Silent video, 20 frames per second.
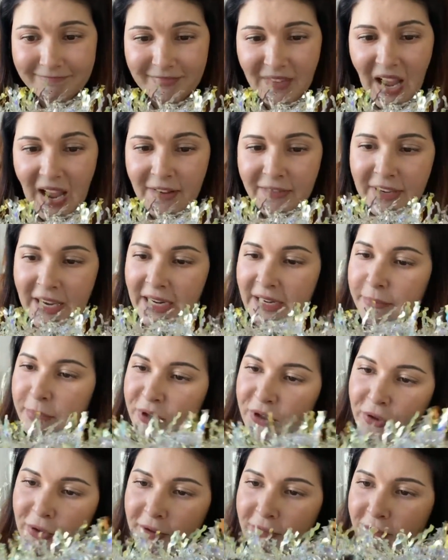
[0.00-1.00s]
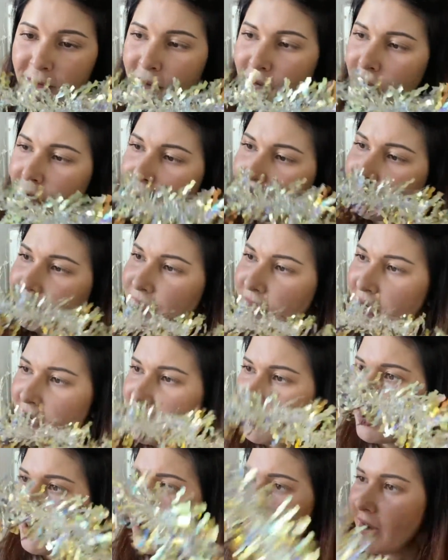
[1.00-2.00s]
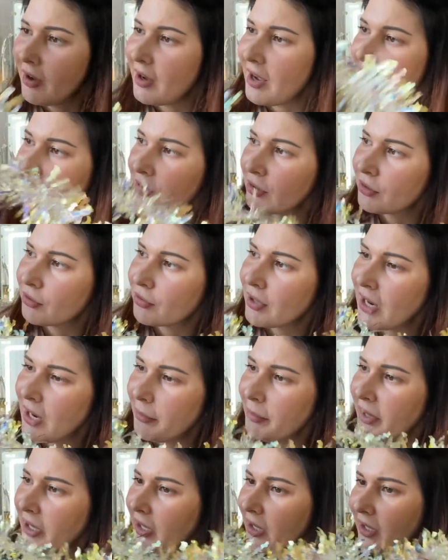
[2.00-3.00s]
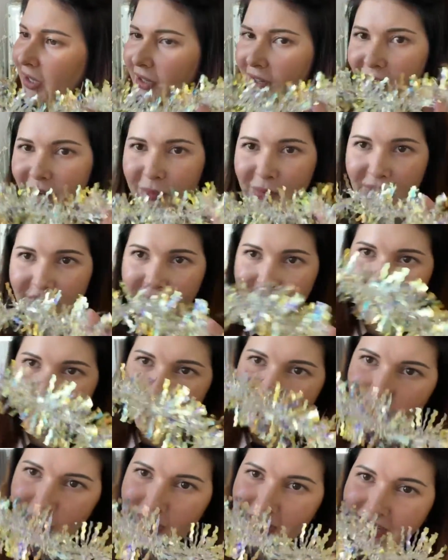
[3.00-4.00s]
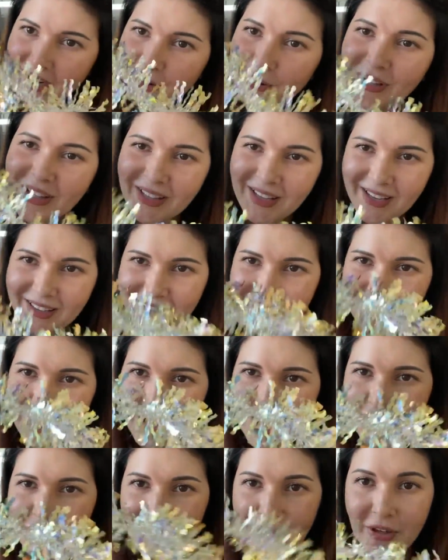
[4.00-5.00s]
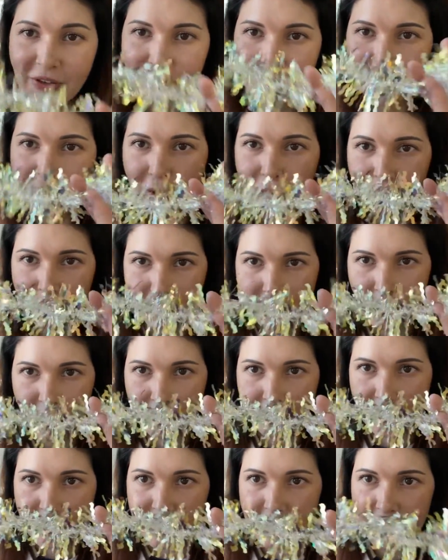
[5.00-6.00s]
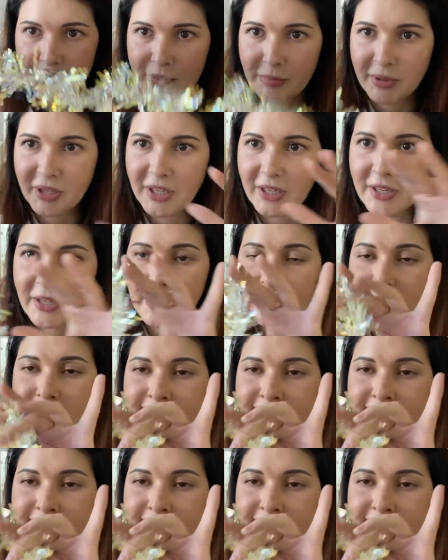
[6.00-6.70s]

I've got a beautiful hologramic. I really like the color. So look, this is the beginning.